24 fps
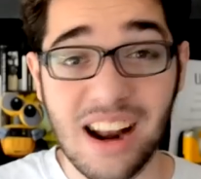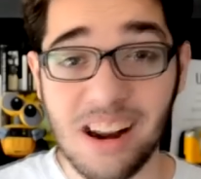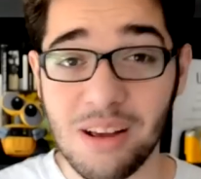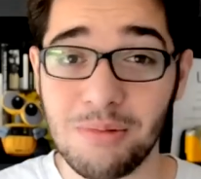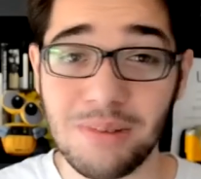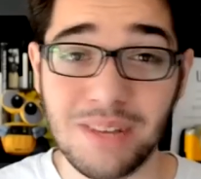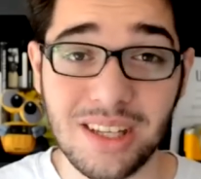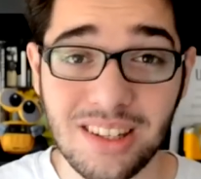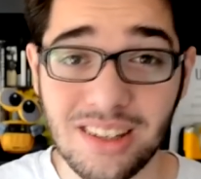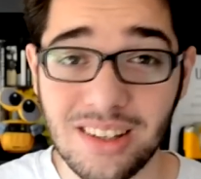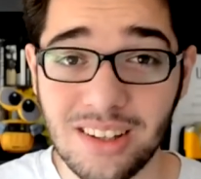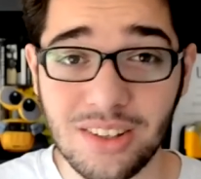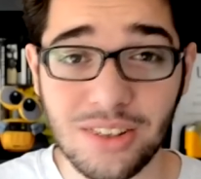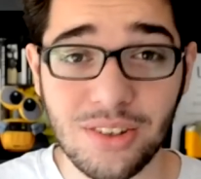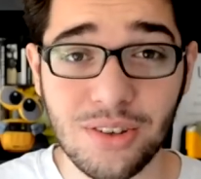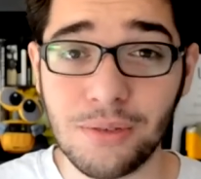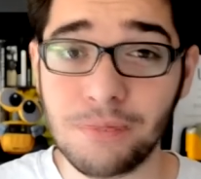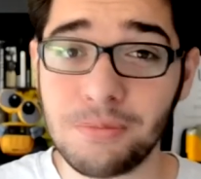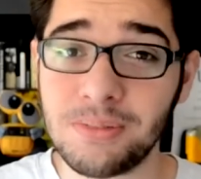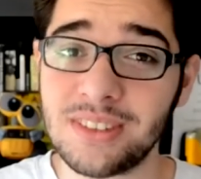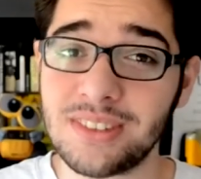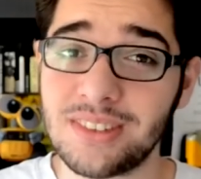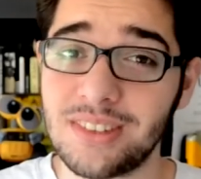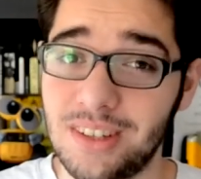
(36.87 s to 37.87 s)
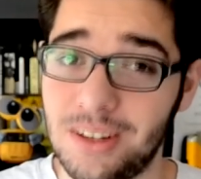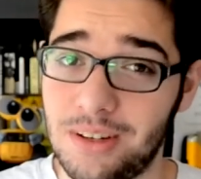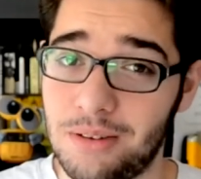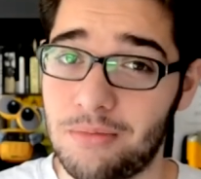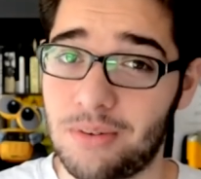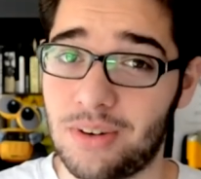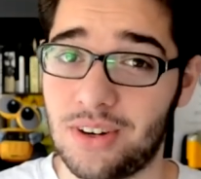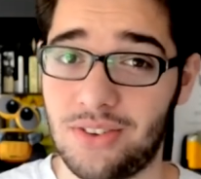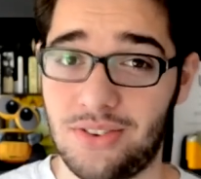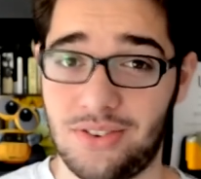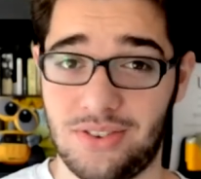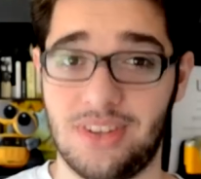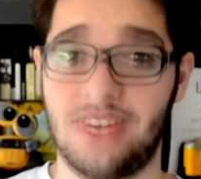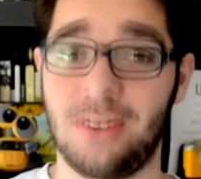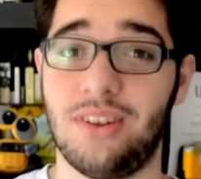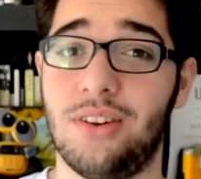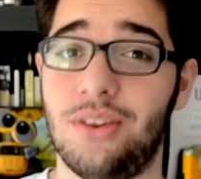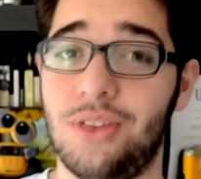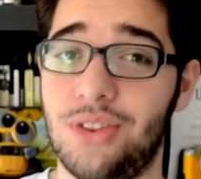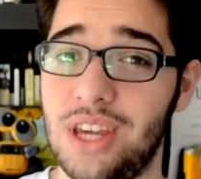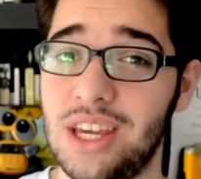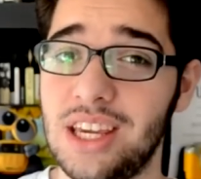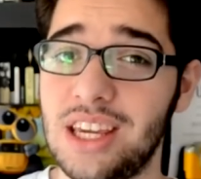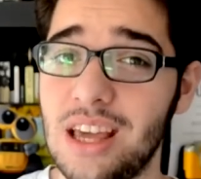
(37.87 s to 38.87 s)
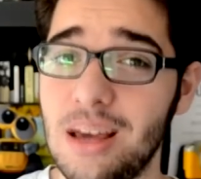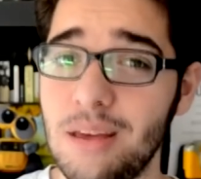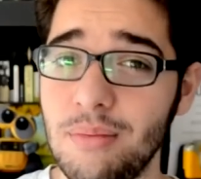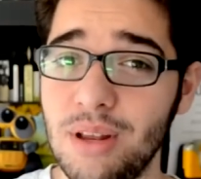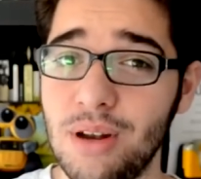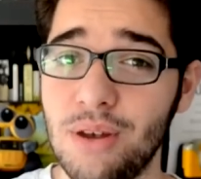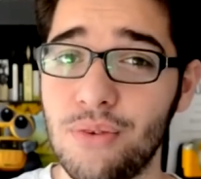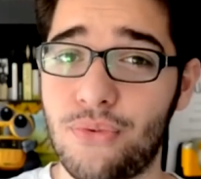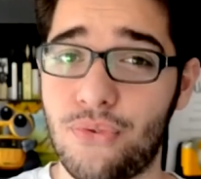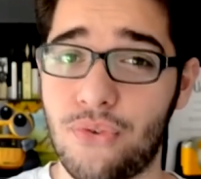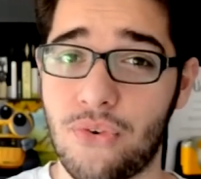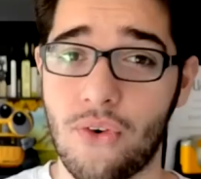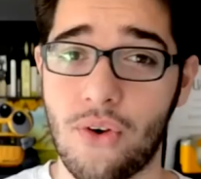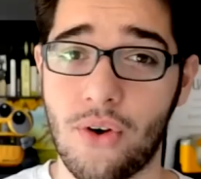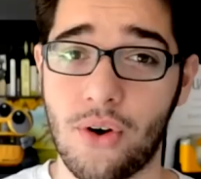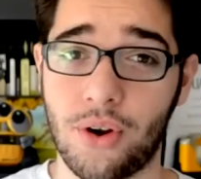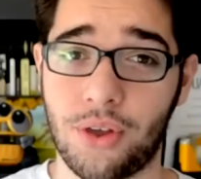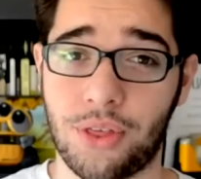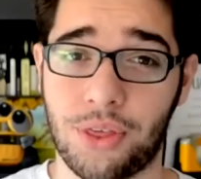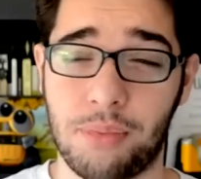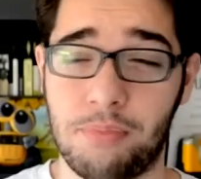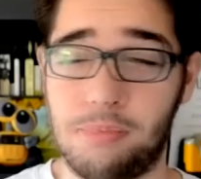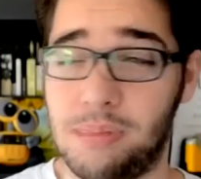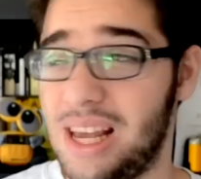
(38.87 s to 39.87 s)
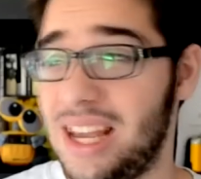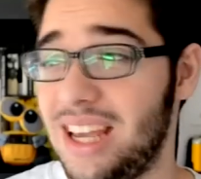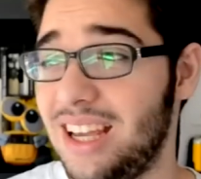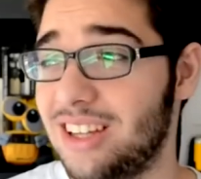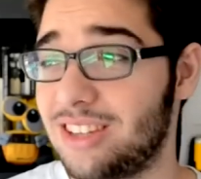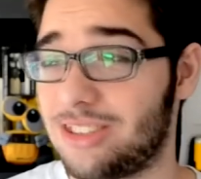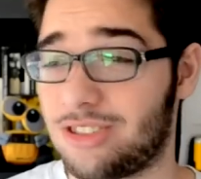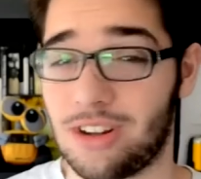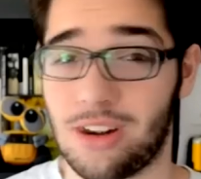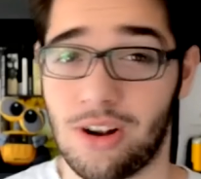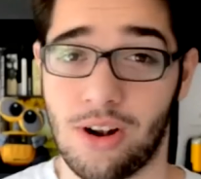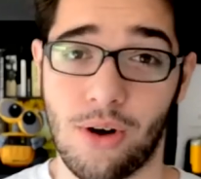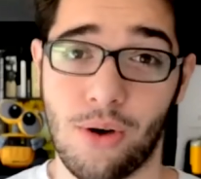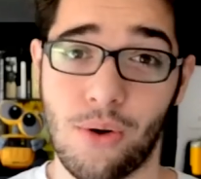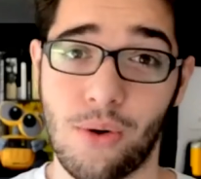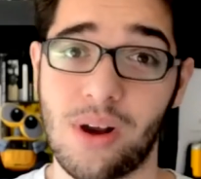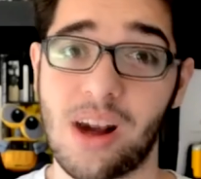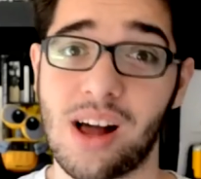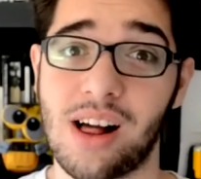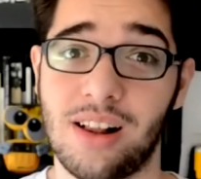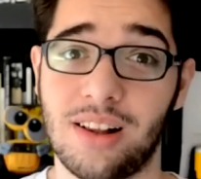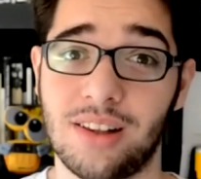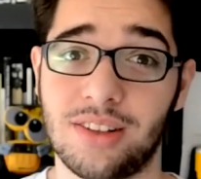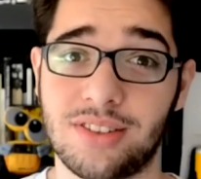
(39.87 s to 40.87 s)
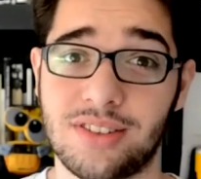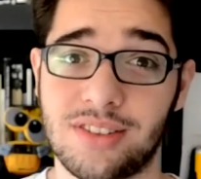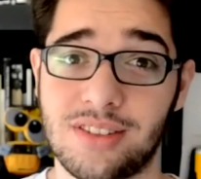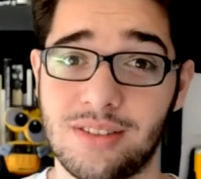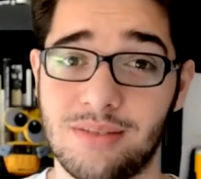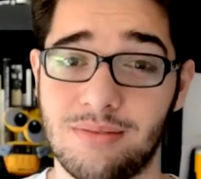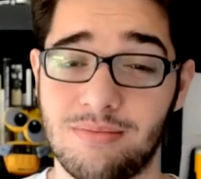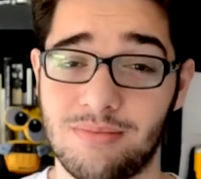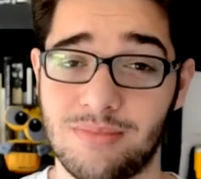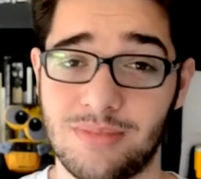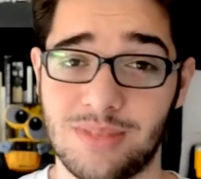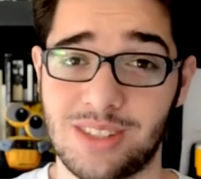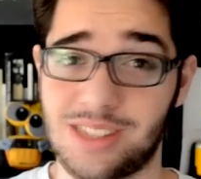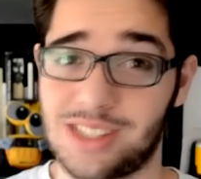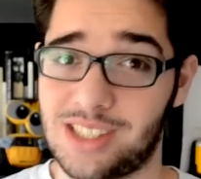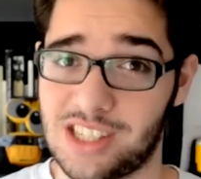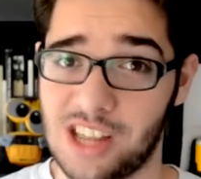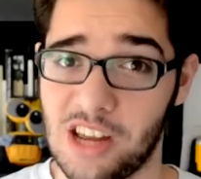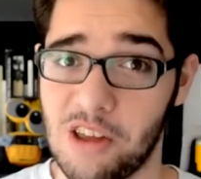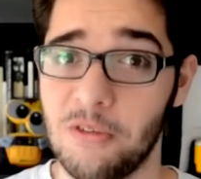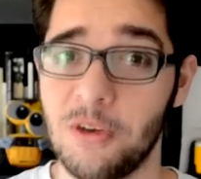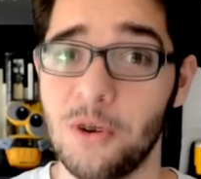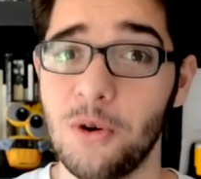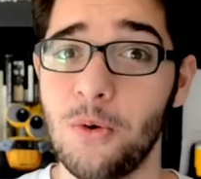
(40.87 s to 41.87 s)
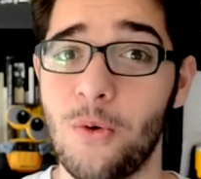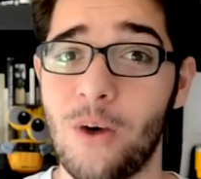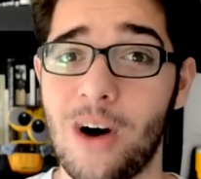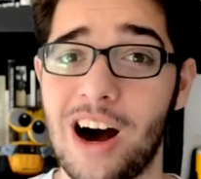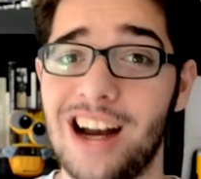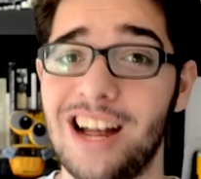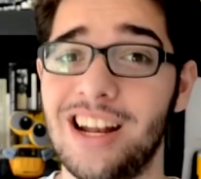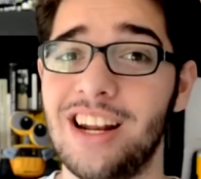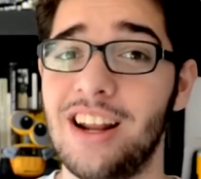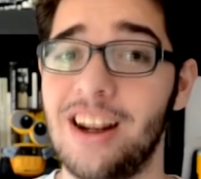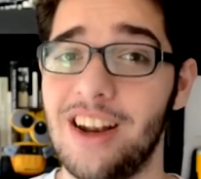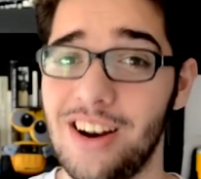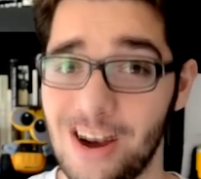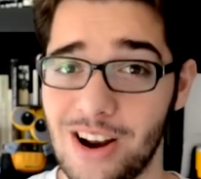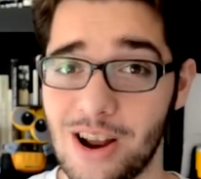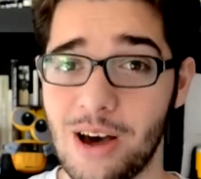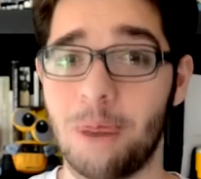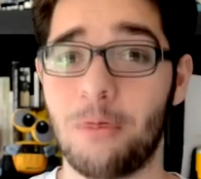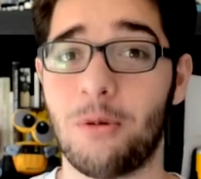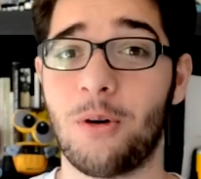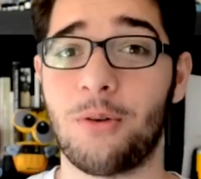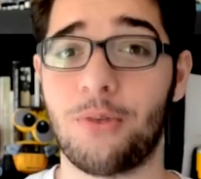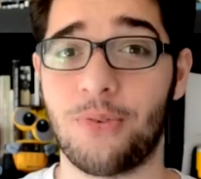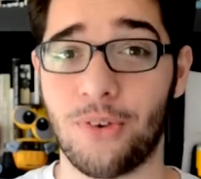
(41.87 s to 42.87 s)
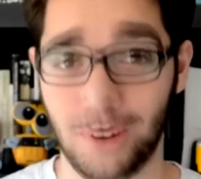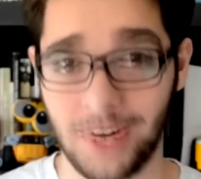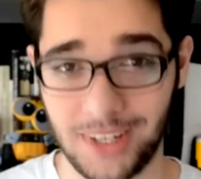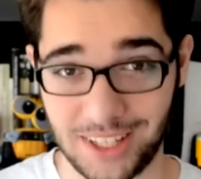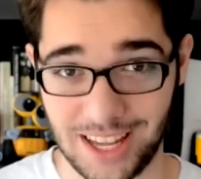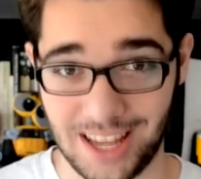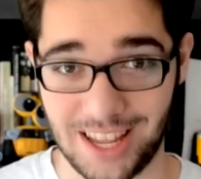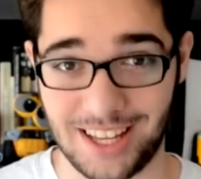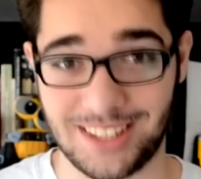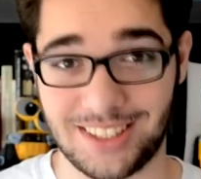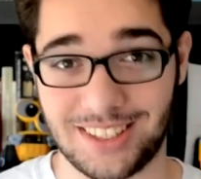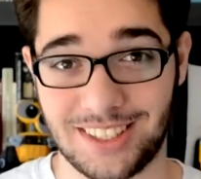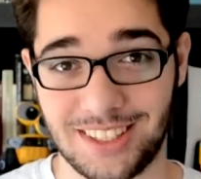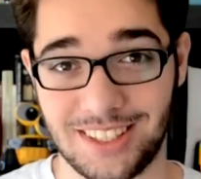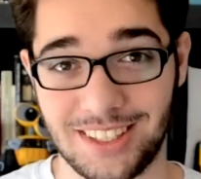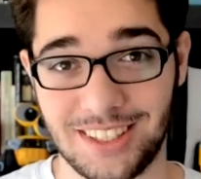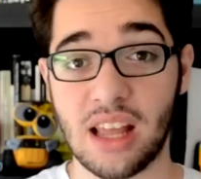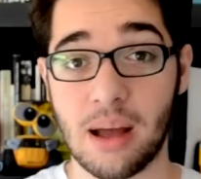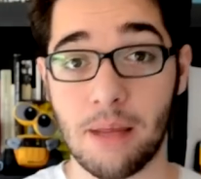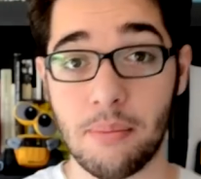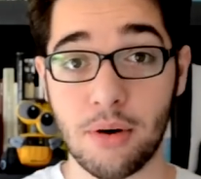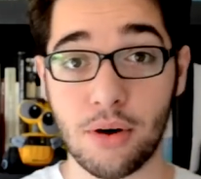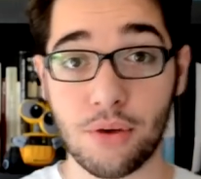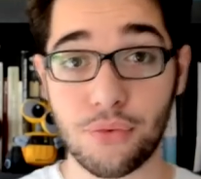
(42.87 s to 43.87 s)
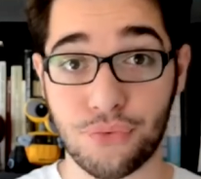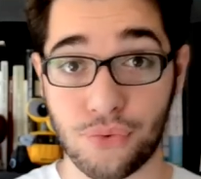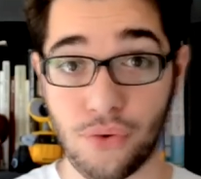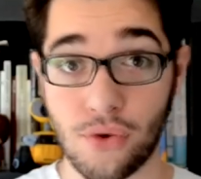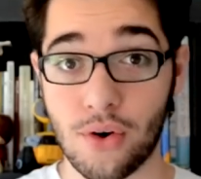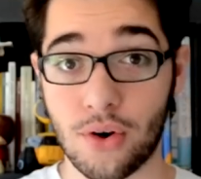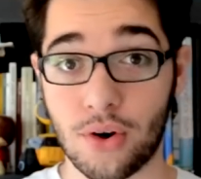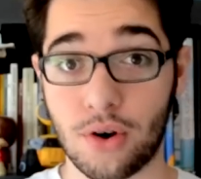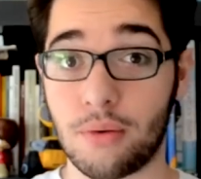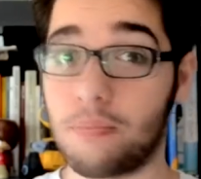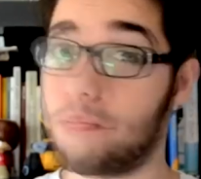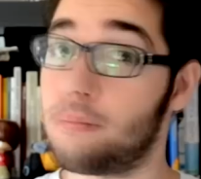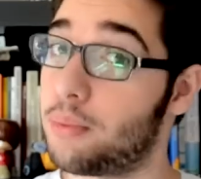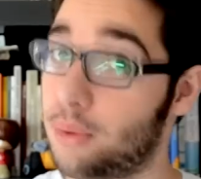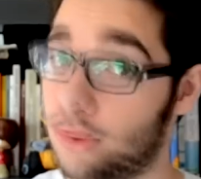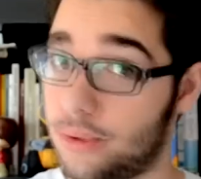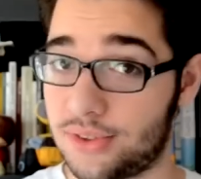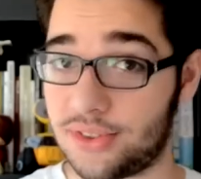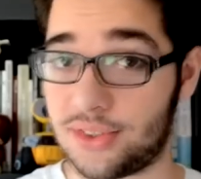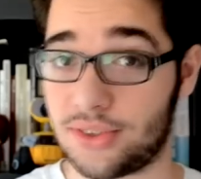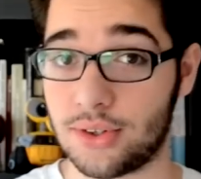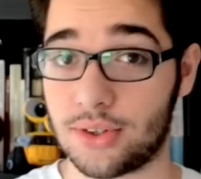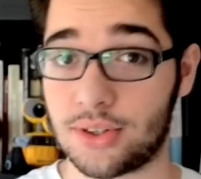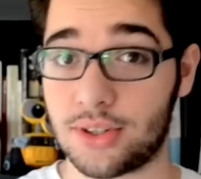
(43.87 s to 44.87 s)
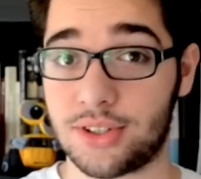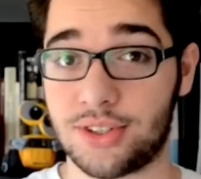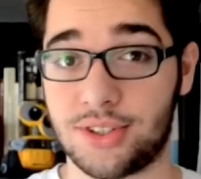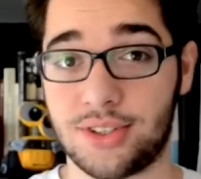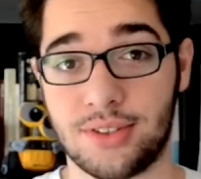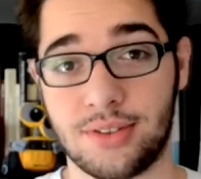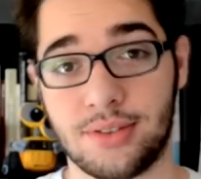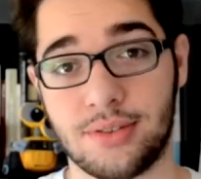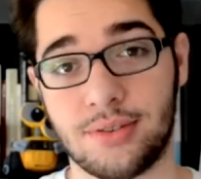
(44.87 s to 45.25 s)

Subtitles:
and I mean, you're visiting Brazil, they came in fourth, playing as locals. 7-1, never forget. Number 4, bookstores.